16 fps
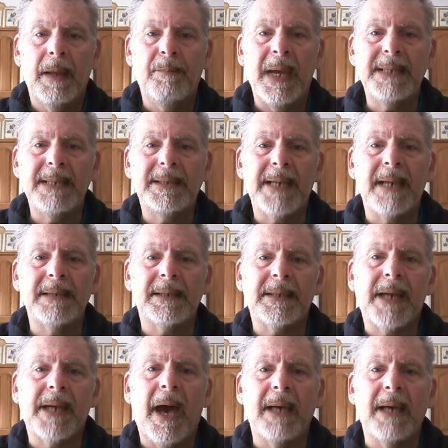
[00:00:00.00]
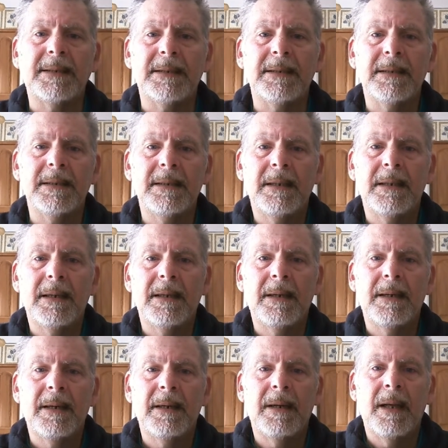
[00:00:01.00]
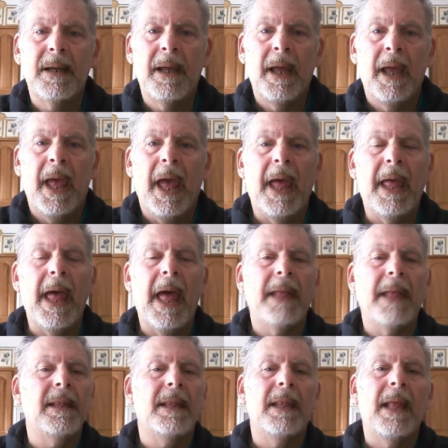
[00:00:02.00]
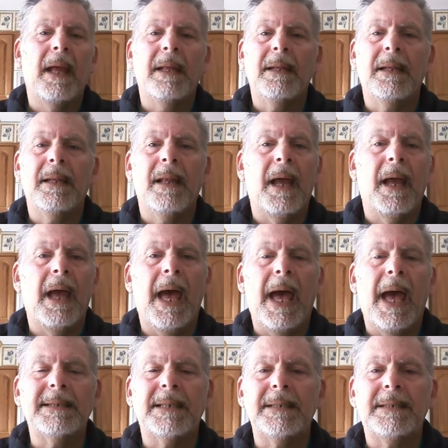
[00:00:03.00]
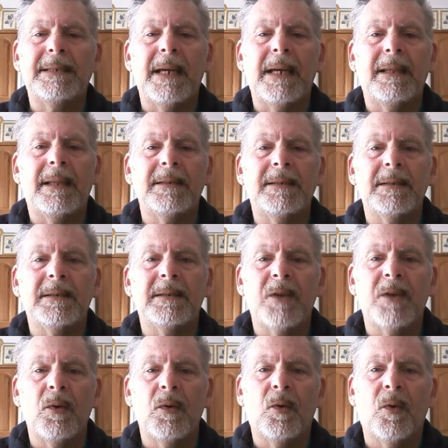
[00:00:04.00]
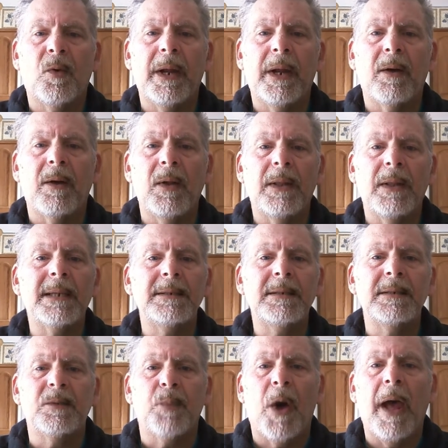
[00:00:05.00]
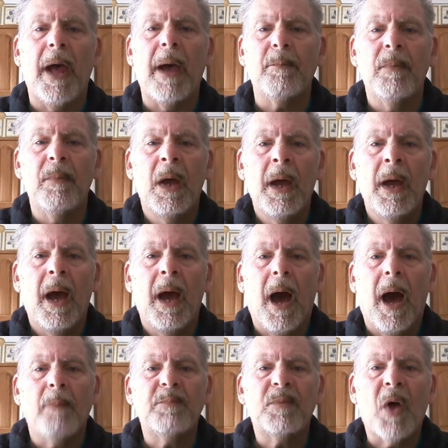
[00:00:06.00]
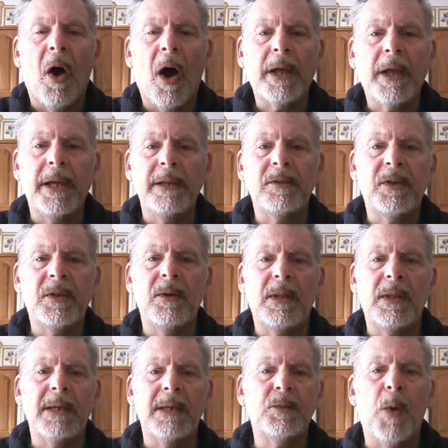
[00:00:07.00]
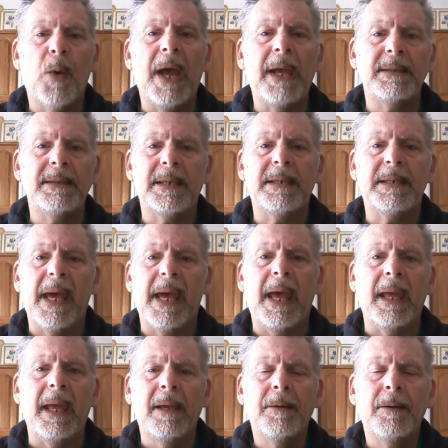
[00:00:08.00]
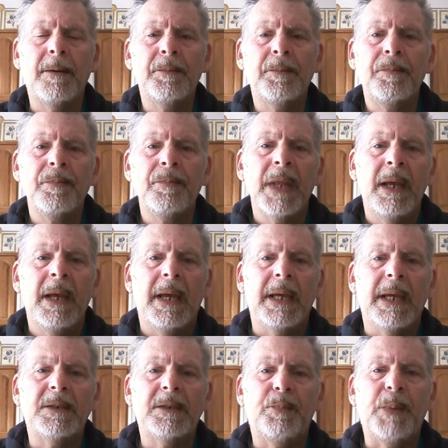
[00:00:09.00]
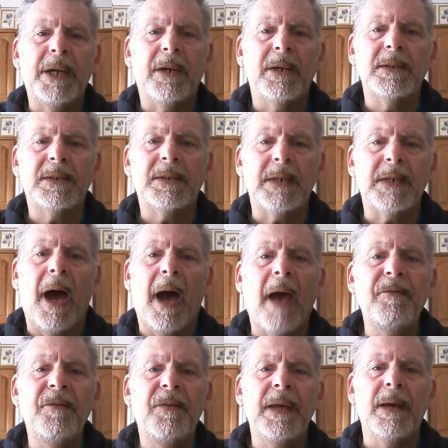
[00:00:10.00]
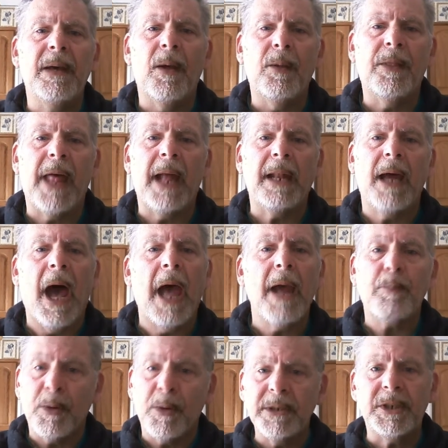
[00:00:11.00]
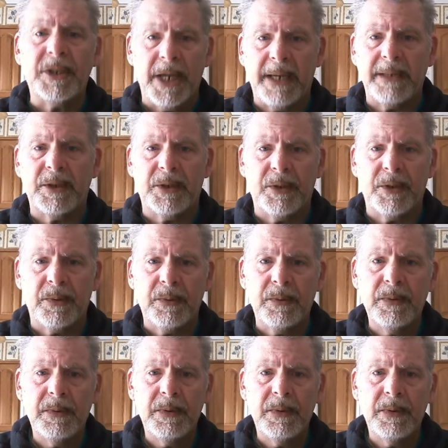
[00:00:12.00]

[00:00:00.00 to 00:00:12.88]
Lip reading: Make sense, guys? And as I said, this is so critical, and this is why I'm talking to you this way today, is because I feel that I appreciate you,